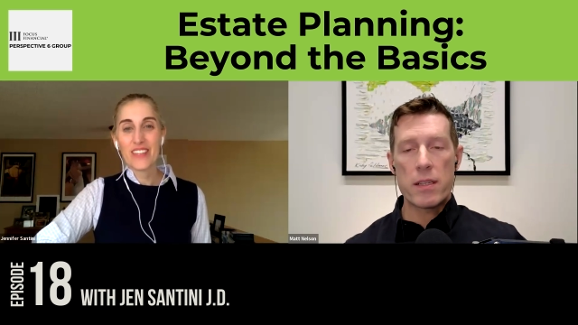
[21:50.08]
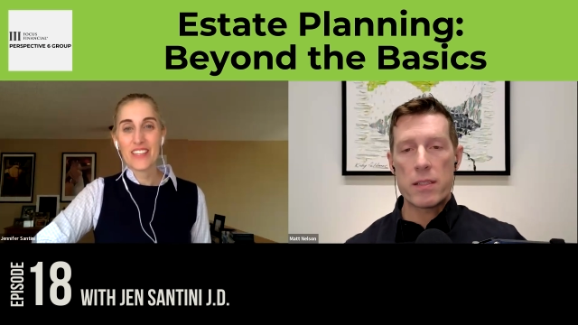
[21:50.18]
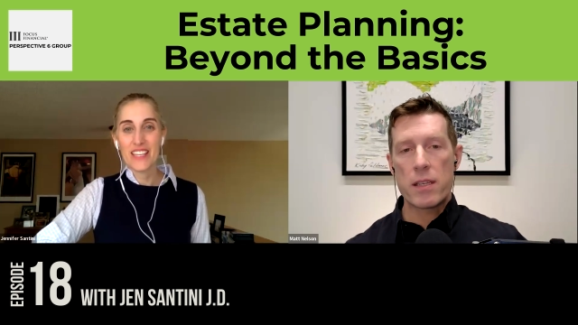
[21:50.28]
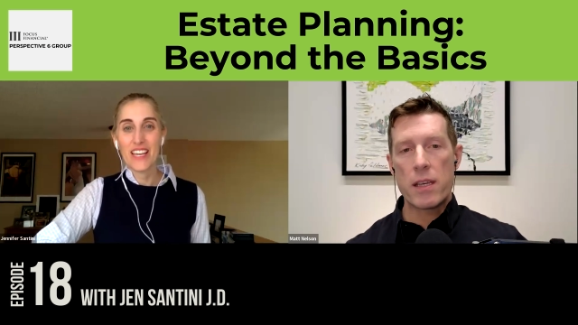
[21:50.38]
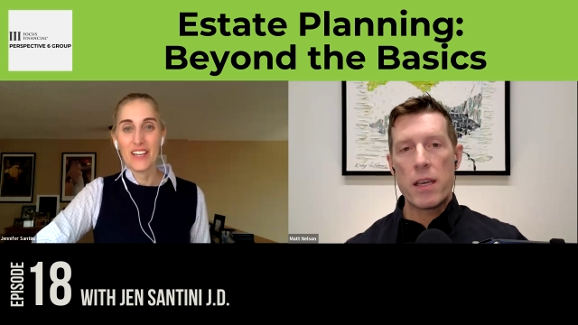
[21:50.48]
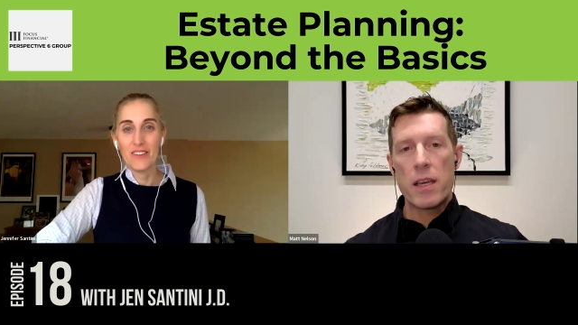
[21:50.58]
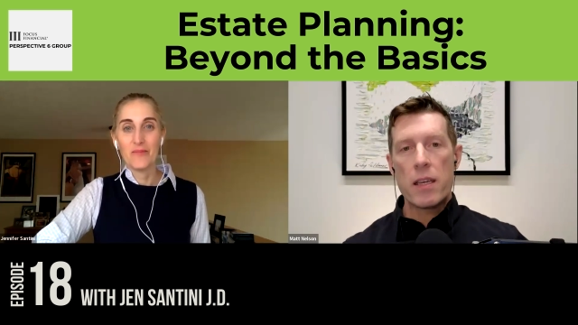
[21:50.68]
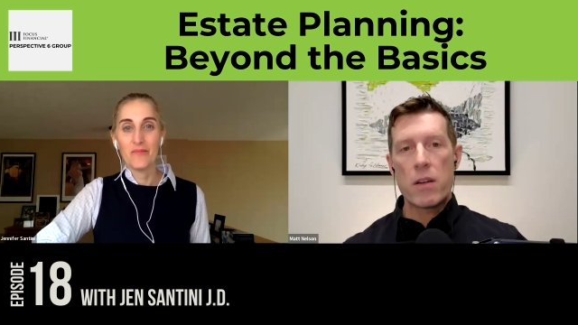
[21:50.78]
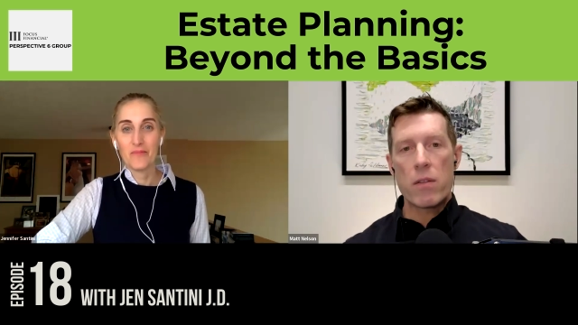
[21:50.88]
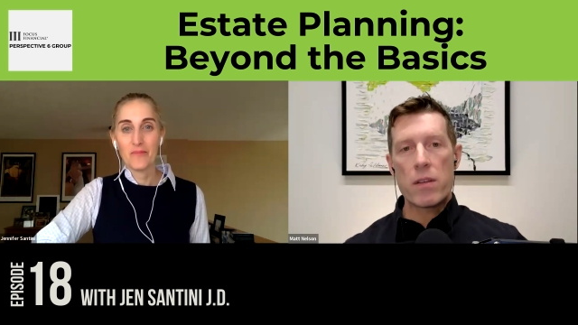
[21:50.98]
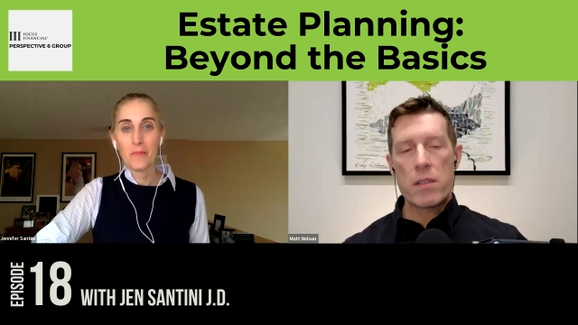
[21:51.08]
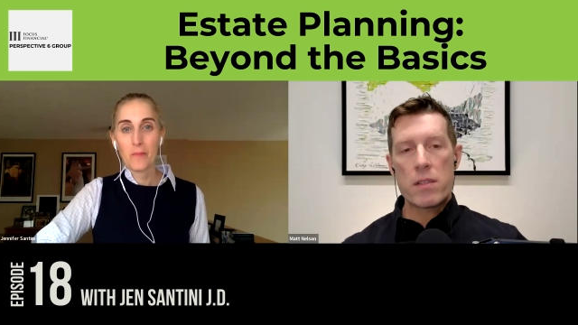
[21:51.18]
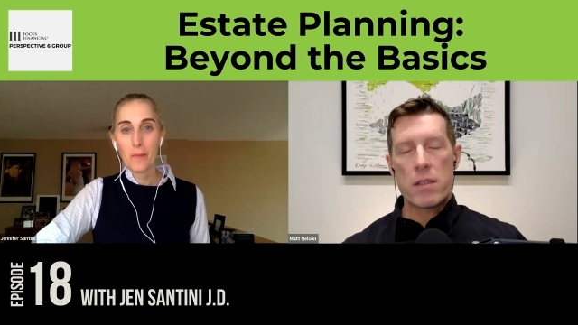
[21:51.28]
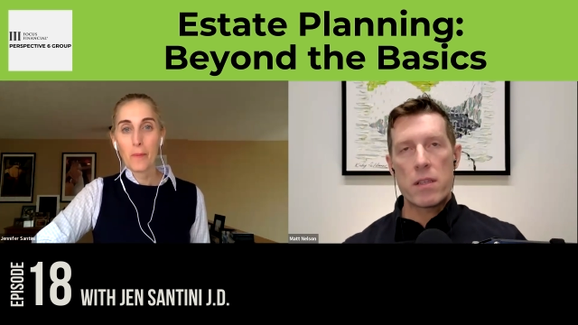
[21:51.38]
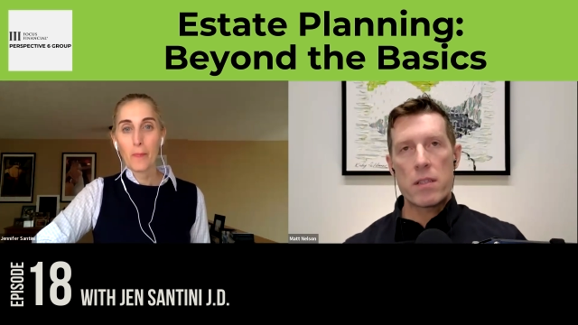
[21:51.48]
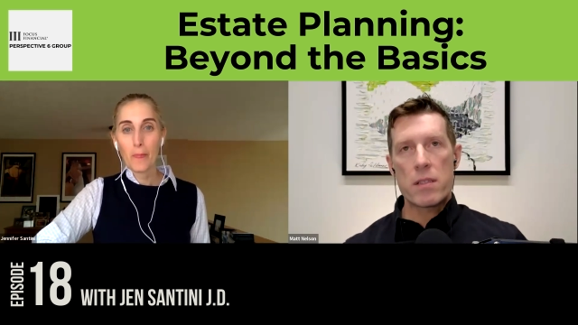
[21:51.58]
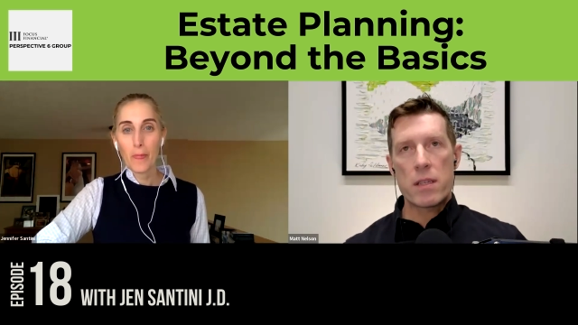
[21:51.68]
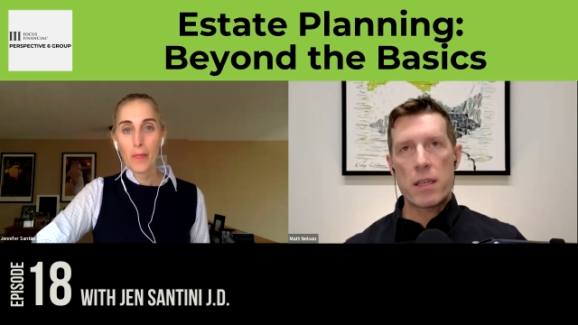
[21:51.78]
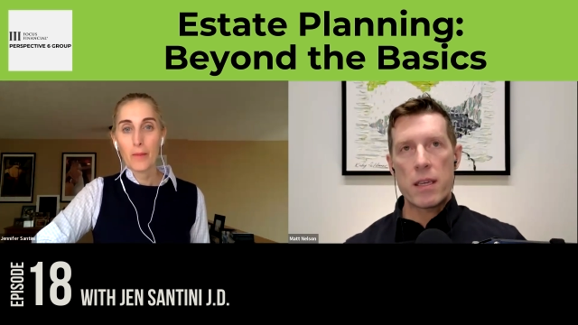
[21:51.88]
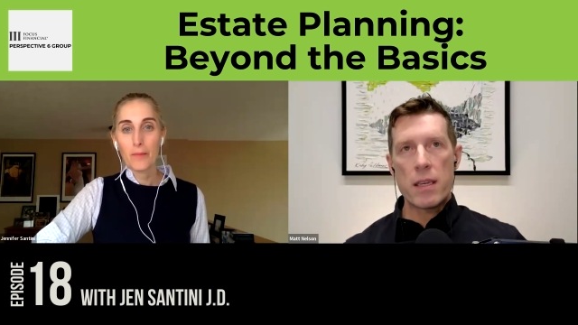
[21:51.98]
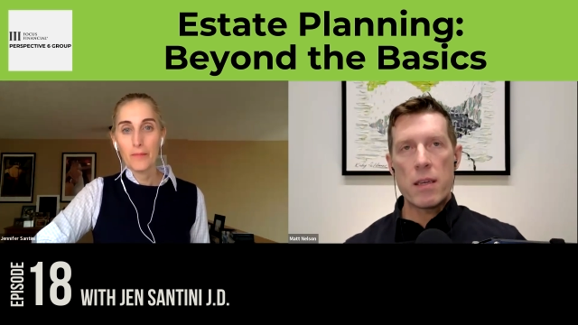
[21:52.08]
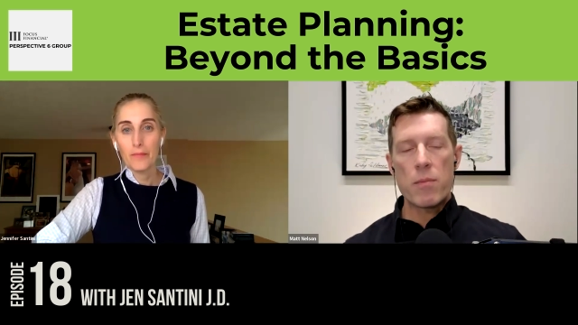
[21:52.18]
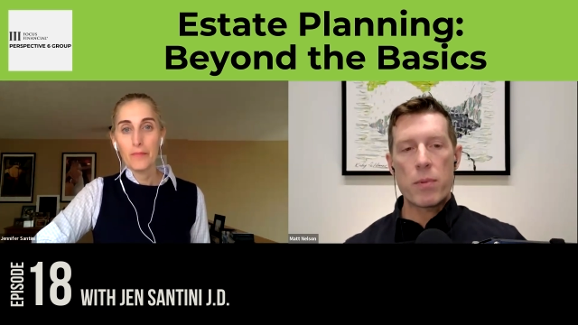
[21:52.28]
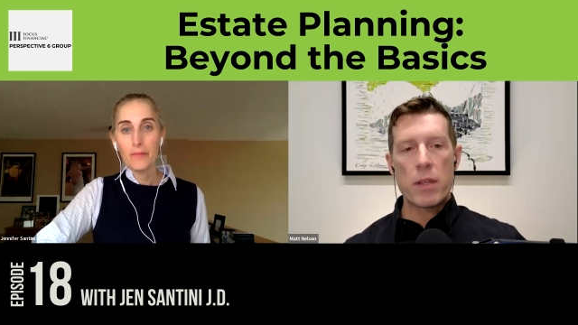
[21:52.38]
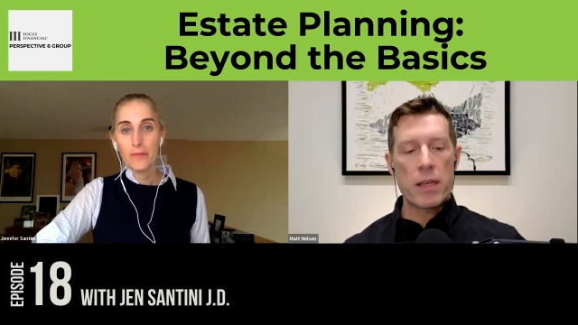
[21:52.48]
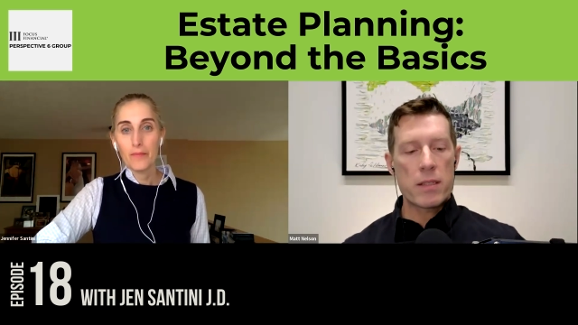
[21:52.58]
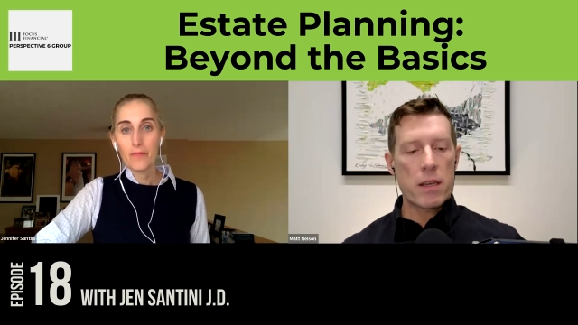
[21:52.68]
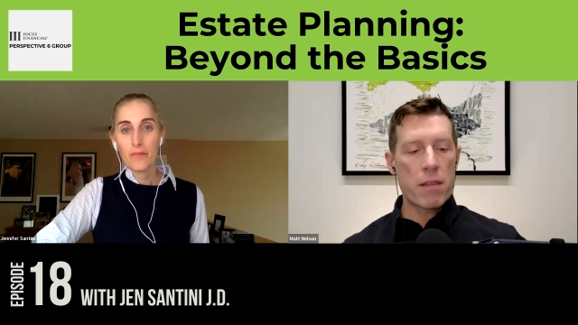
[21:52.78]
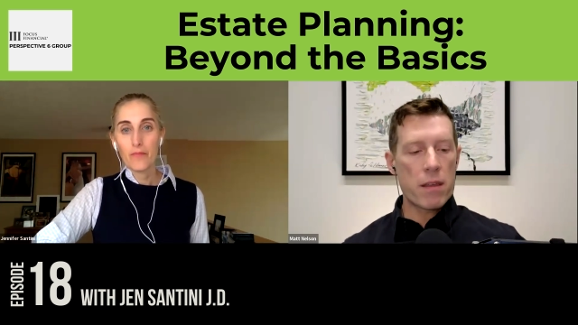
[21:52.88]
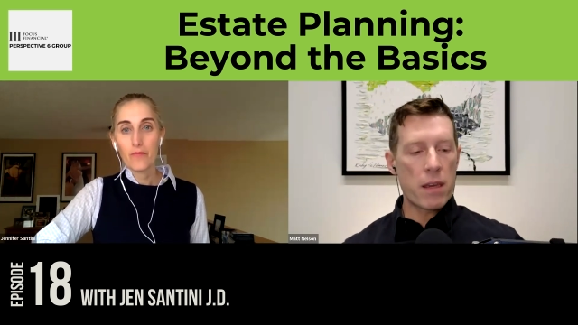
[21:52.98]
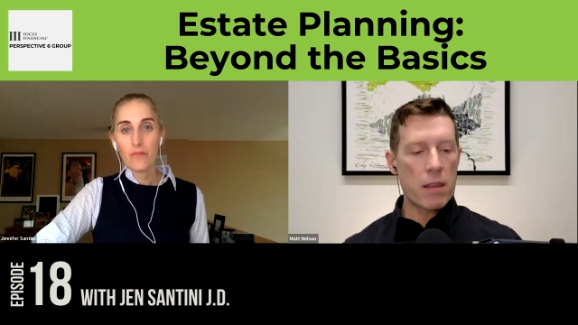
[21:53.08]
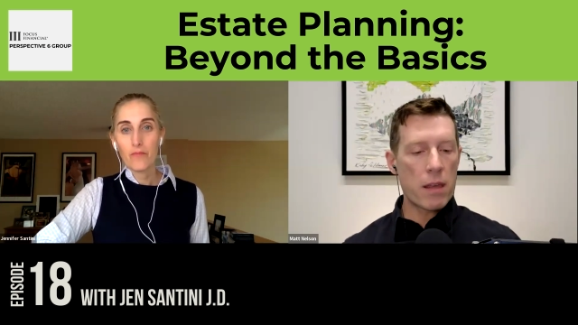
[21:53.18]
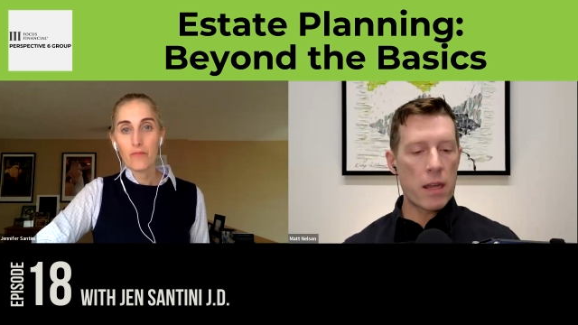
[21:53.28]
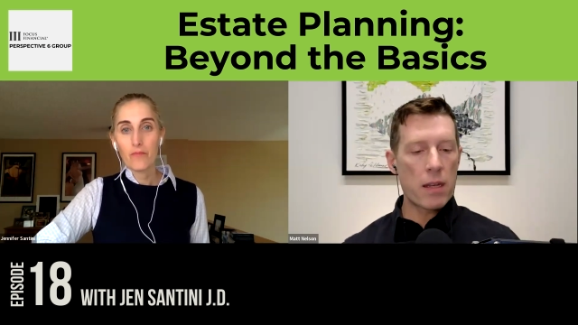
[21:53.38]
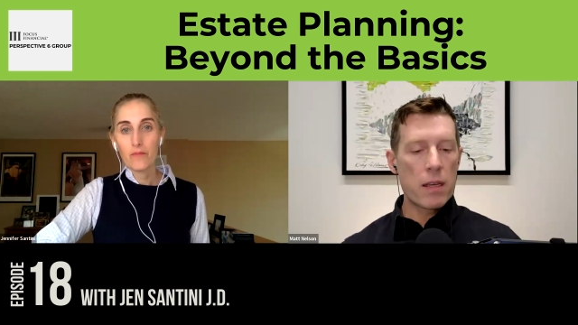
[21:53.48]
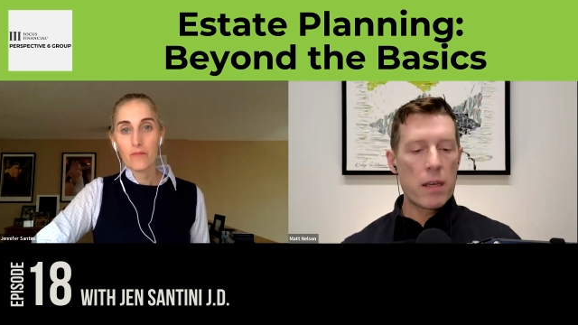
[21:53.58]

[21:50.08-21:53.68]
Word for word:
Speaker 1: it's yeah, you know, this is this is a key place I think that,